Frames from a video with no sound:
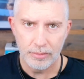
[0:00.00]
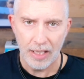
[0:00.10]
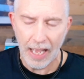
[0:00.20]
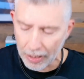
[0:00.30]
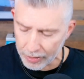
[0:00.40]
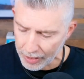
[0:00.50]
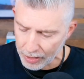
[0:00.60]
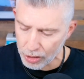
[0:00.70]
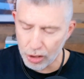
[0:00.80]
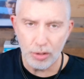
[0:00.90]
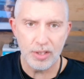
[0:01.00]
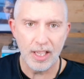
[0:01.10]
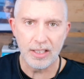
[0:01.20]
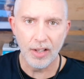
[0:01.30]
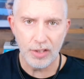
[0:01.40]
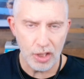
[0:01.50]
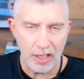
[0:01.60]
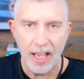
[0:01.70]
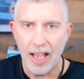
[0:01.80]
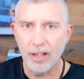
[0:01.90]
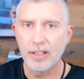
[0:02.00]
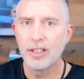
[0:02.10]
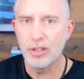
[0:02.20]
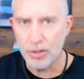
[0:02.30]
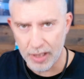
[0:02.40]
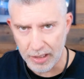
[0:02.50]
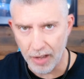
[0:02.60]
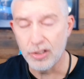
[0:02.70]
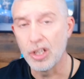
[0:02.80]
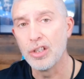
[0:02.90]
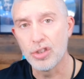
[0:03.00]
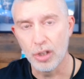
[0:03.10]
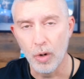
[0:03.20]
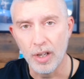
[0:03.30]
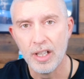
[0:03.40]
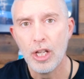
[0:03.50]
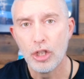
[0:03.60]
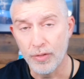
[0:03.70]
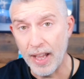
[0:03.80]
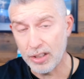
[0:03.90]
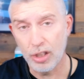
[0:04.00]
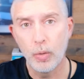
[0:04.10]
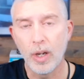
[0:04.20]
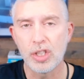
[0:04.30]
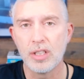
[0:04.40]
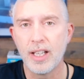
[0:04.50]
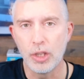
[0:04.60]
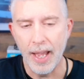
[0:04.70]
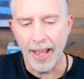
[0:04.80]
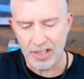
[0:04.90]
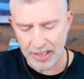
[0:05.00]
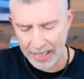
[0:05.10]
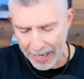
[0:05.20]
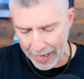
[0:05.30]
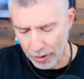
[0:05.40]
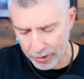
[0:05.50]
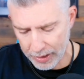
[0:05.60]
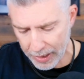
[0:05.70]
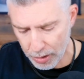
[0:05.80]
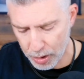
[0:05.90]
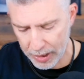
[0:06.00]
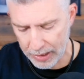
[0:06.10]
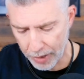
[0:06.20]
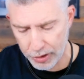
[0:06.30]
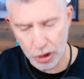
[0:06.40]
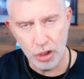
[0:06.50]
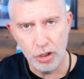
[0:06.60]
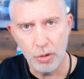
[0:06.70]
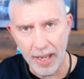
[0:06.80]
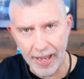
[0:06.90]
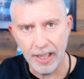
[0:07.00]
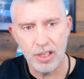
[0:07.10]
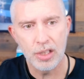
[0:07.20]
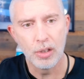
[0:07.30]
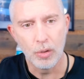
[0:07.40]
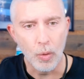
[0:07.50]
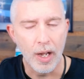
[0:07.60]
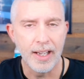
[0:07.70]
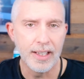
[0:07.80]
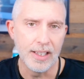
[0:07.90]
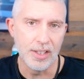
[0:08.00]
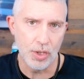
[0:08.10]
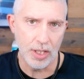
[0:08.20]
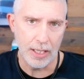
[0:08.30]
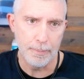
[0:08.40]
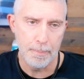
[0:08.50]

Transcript: How can I use technology? How can I use technology? And so on. So that's the question that you ask. How can I use technology to do X, Y, and Z?